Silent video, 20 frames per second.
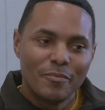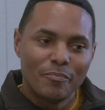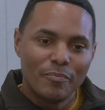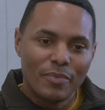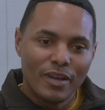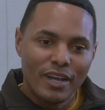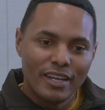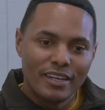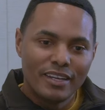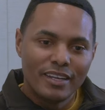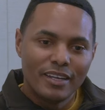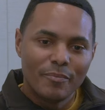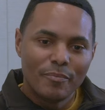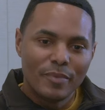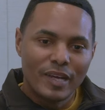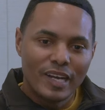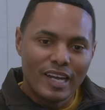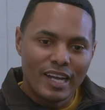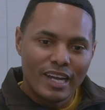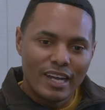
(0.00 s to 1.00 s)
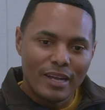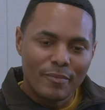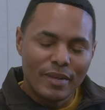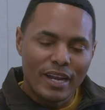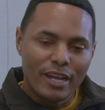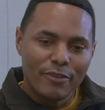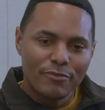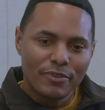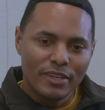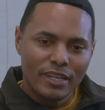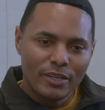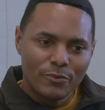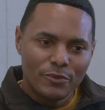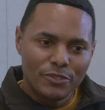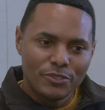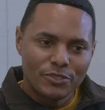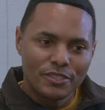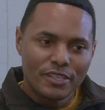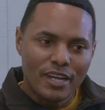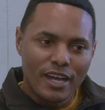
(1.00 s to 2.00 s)
But I feel like
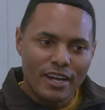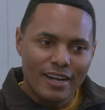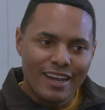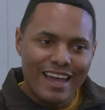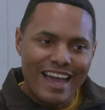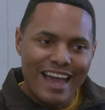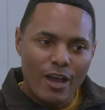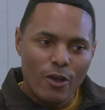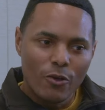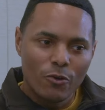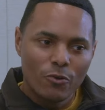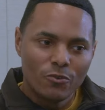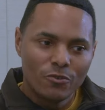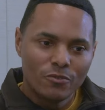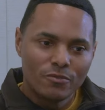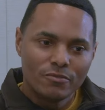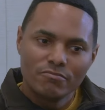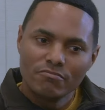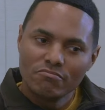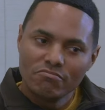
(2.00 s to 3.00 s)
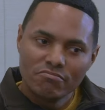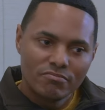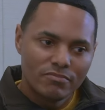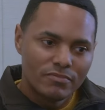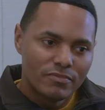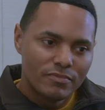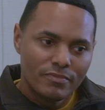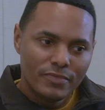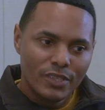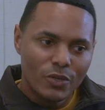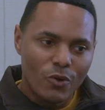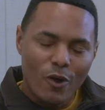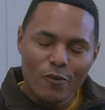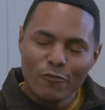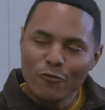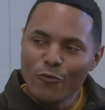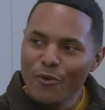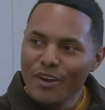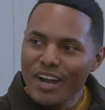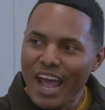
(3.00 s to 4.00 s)
we should not allow our
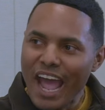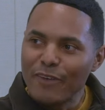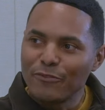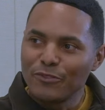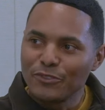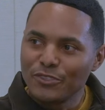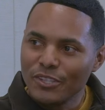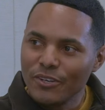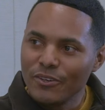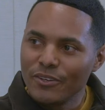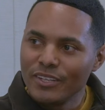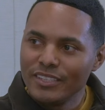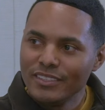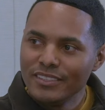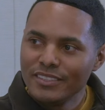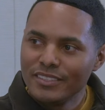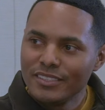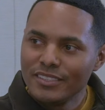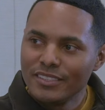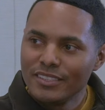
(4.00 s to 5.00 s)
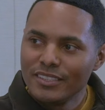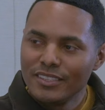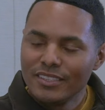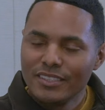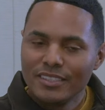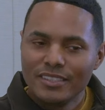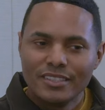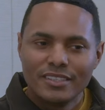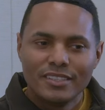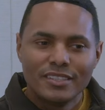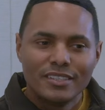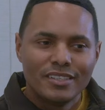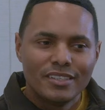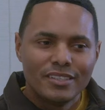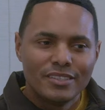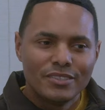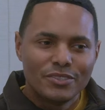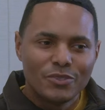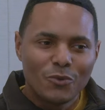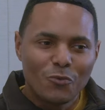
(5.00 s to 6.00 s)
foreign adversaries
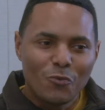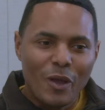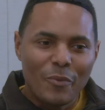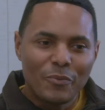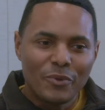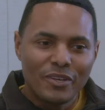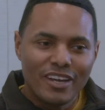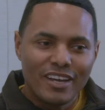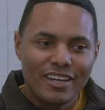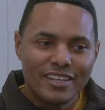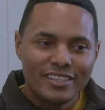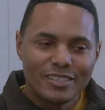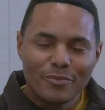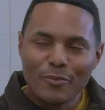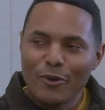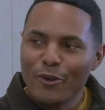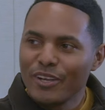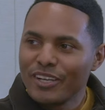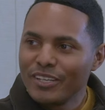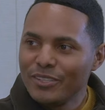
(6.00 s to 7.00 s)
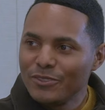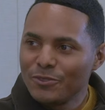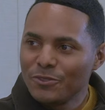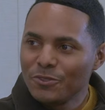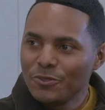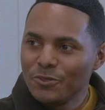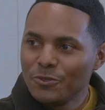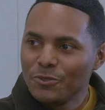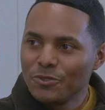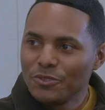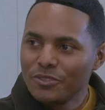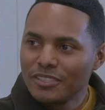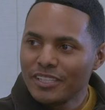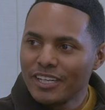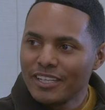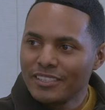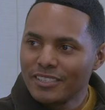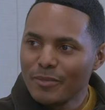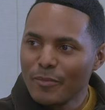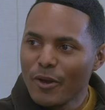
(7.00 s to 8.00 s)
to weaponize American institutions
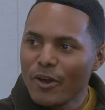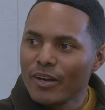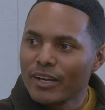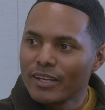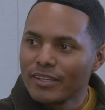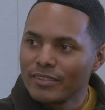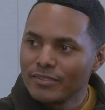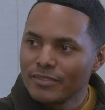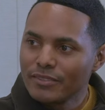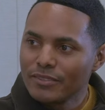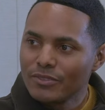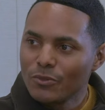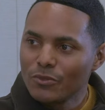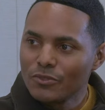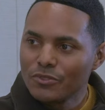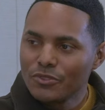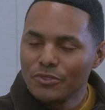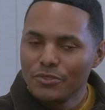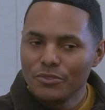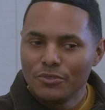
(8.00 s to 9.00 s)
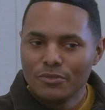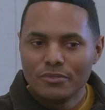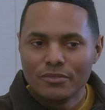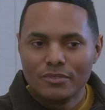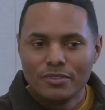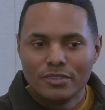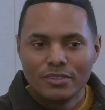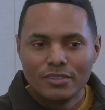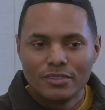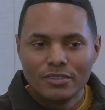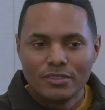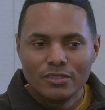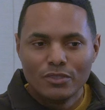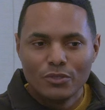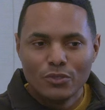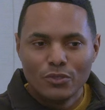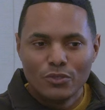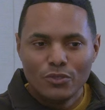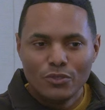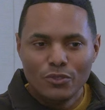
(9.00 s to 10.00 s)
against Americans, or to
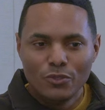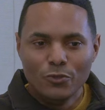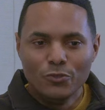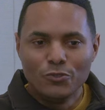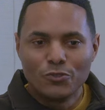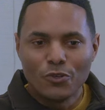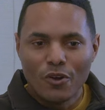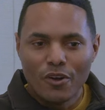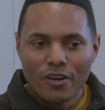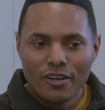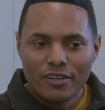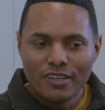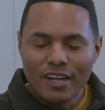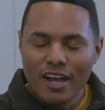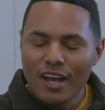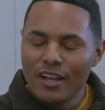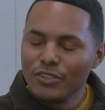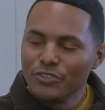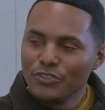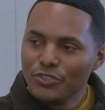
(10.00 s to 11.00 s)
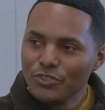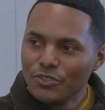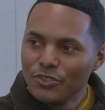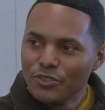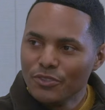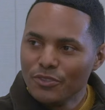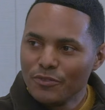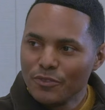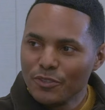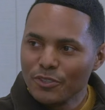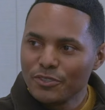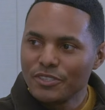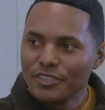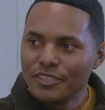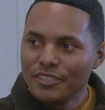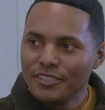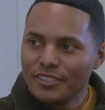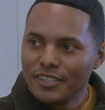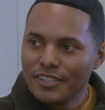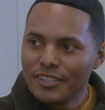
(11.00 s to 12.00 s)
use our colleges and
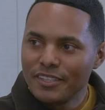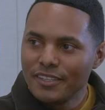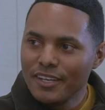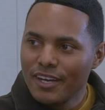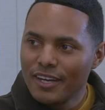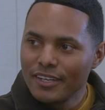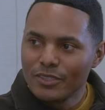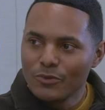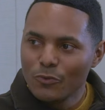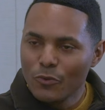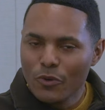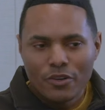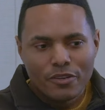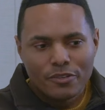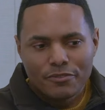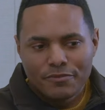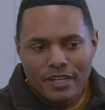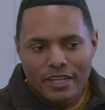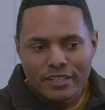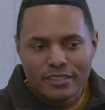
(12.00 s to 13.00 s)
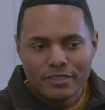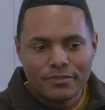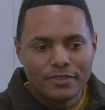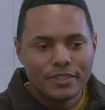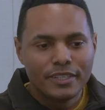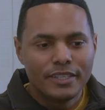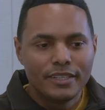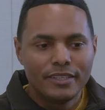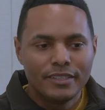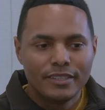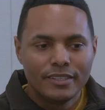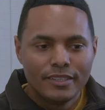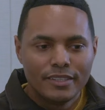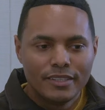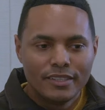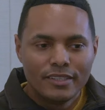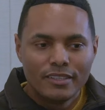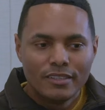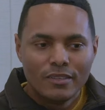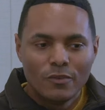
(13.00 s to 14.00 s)
universities to conduct what are effectively
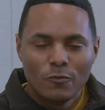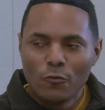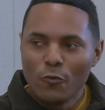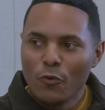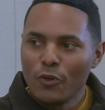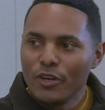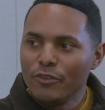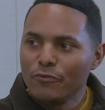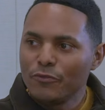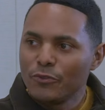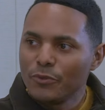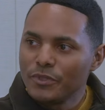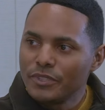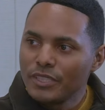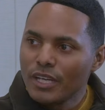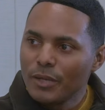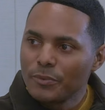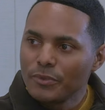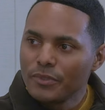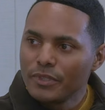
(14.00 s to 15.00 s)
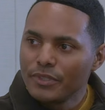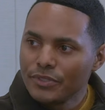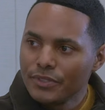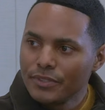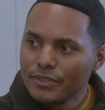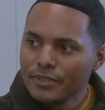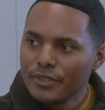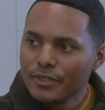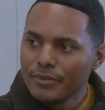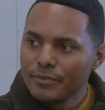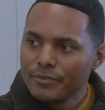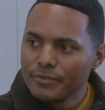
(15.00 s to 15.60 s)
foreign influence operations.